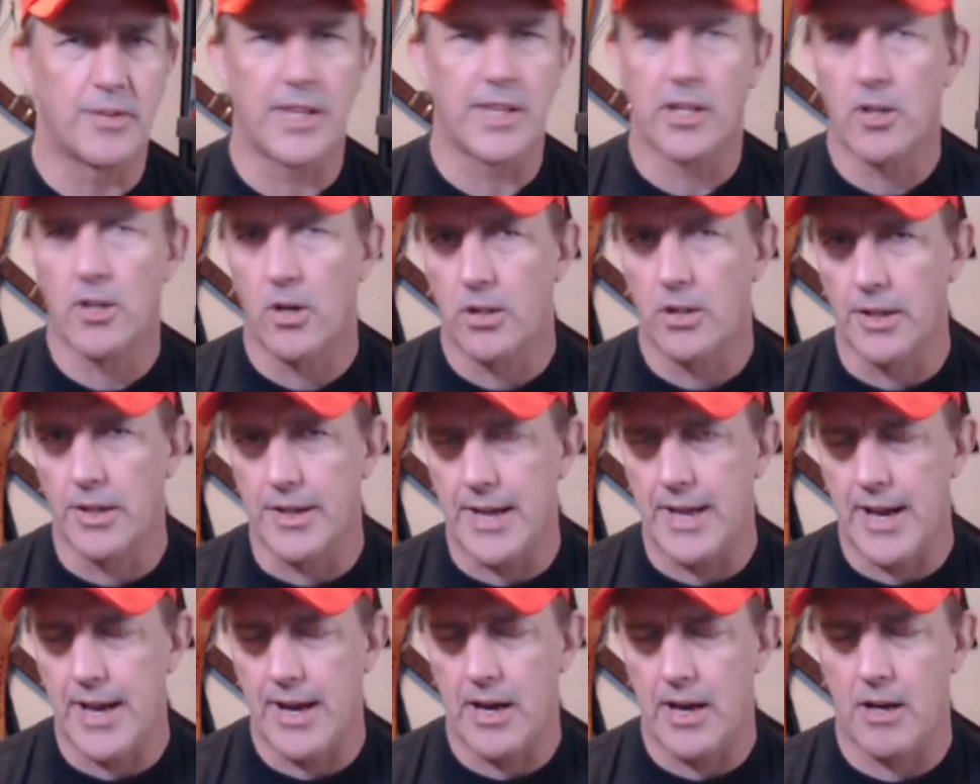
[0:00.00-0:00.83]
they call it
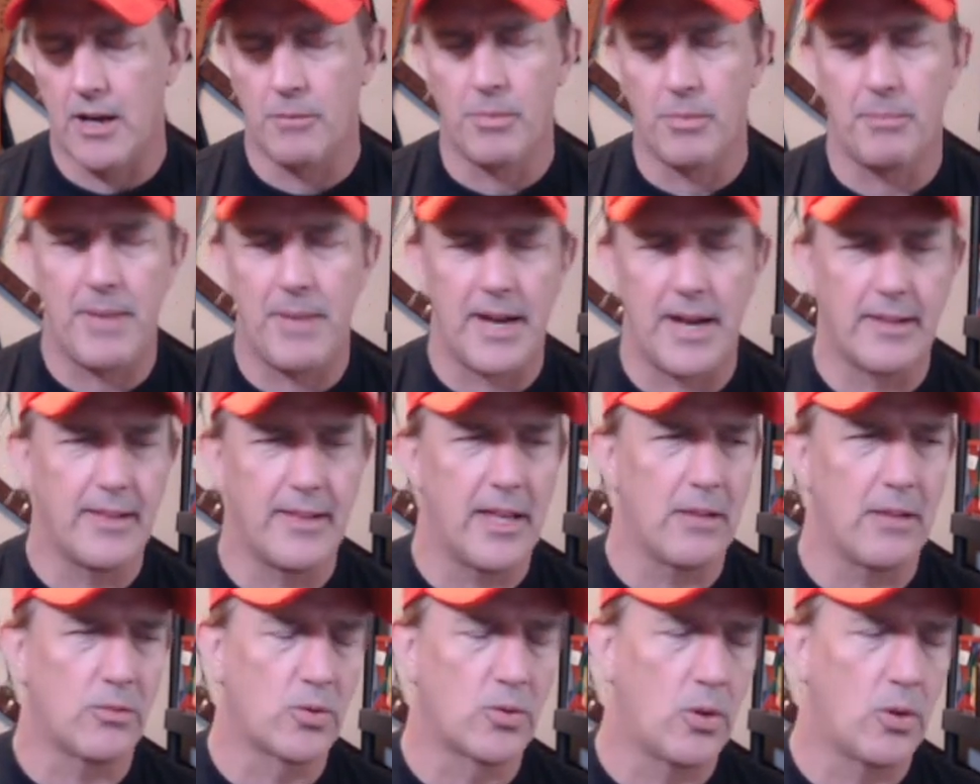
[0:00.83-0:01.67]
now, but back
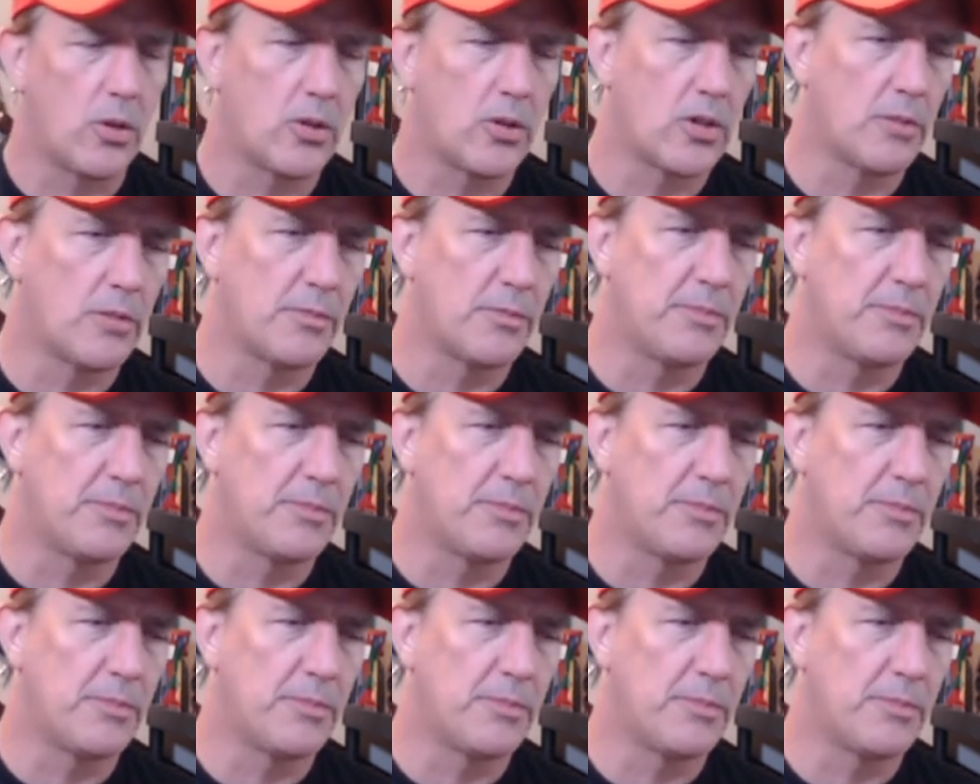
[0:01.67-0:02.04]
then it was called Herb's